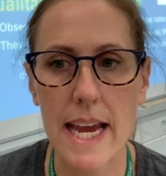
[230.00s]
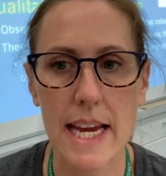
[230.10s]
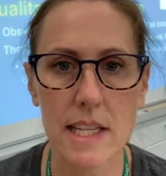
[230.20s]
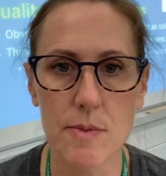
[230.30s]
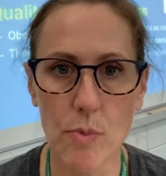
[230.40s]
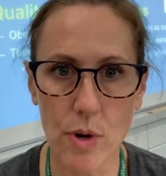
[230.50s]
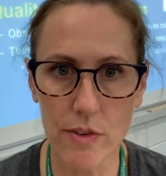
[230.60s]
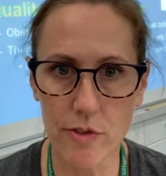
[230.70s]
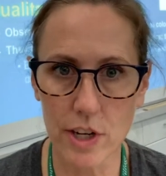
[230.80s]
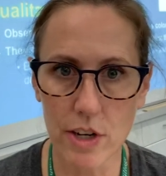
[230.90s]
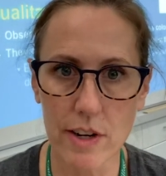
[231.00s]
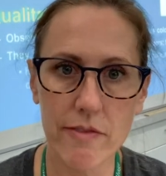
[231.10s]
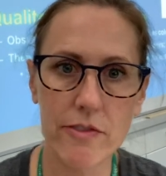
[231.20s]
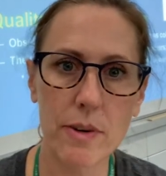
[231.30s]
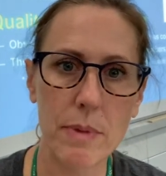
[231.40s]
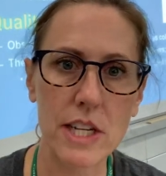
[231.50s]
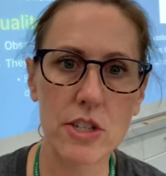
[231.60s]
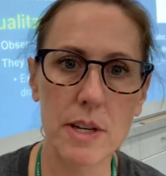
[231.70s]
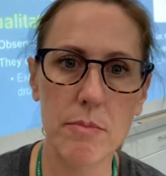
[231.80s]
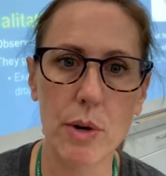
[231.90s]
It's more for your
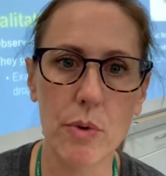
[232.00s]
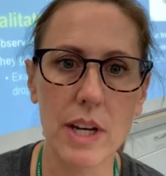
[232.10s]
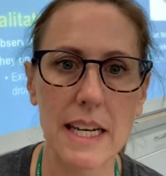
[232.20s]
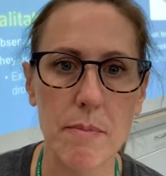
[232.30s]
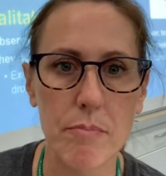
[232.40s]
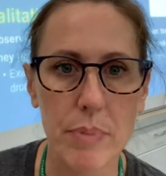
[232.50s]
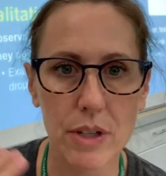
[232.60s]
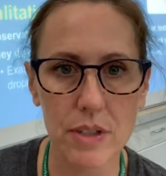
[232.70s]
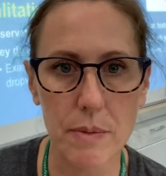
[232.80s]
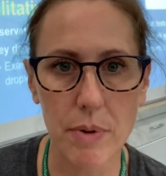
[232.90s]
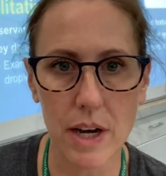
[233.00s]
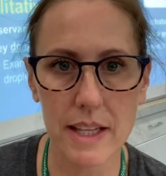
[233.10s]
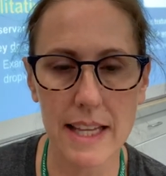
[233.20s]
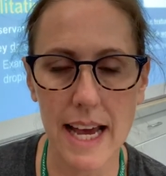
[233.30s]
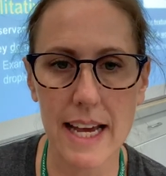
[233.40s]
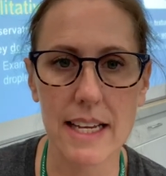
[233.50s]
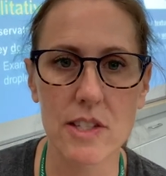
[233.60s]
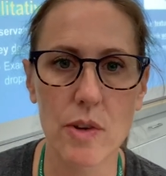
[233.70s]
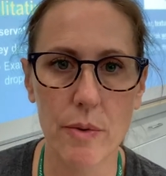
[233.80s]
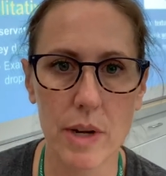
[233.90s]
information, but we're going to build upon that. And
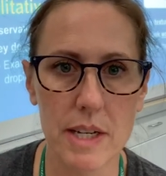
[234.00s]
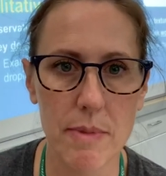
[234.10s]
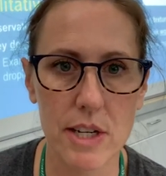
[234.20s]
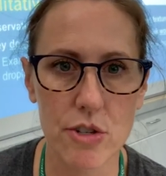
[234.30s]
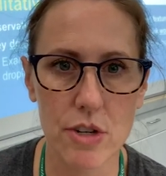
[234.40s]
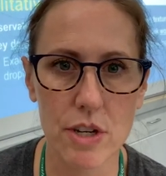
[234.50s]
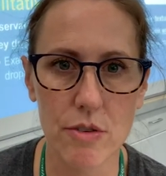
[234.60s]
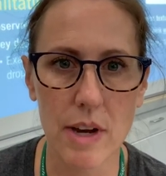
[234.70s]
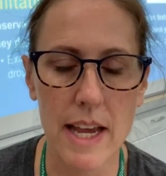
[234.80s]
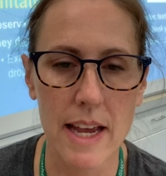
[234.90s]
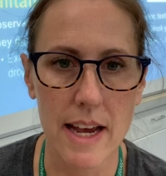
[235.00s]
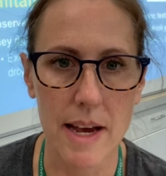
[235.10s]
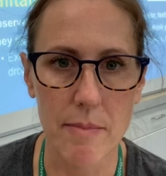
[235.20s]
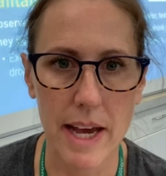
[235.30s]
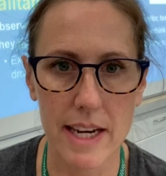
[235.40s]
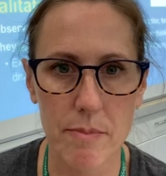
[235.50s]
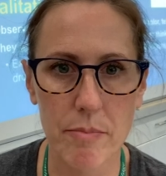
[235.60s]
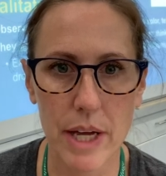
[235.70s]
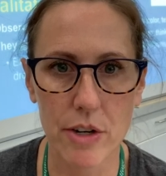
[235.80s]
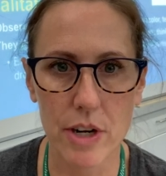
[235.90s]
so I wanted to make sure you had a
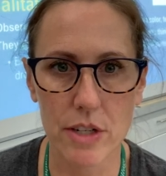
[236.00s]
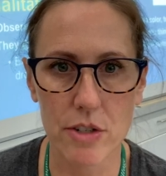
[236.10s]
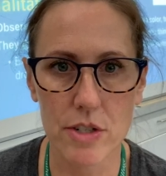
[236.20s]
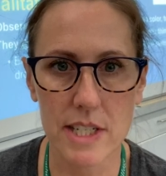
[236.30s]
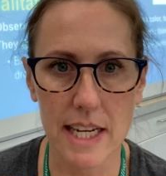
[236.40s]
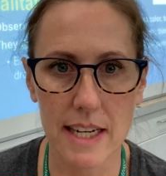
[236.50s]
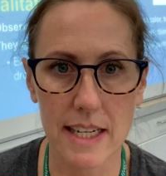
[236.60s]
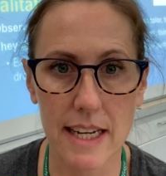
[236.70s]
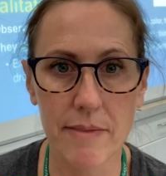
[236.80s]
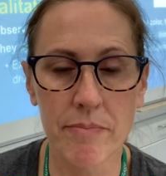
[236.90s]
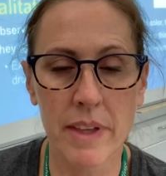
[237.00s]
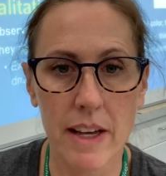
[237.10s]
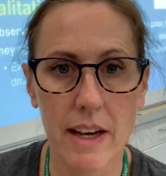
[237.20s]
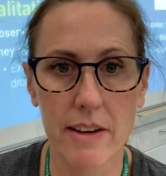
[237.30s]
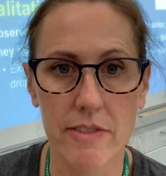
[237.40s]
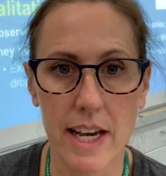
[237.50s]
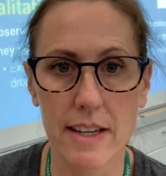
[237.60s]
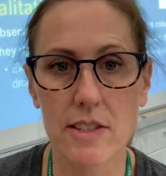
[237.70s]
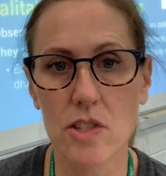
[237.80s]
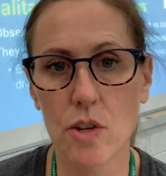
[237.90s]
better understanding of that.
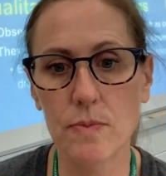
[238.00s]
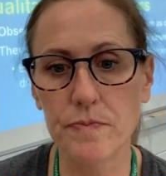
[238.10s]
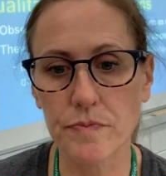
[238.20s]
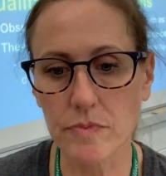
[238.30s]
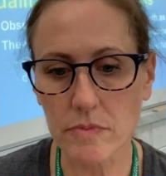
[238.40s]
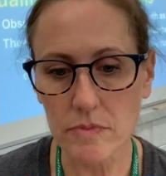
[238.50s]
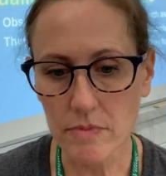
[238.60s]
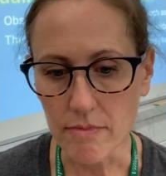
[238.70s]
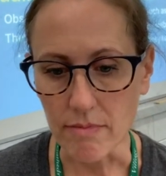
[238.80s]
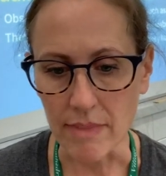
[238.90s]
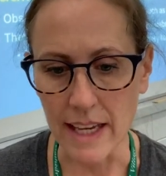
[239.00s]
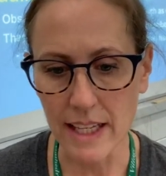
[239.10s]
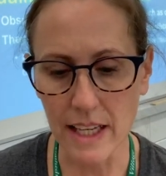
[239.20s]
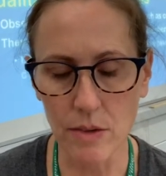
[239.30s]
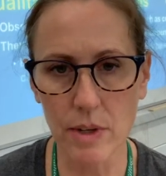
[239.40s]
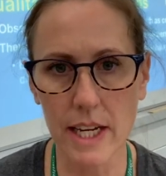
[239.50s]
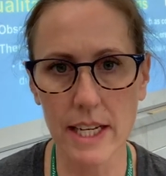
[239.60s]
So again, when I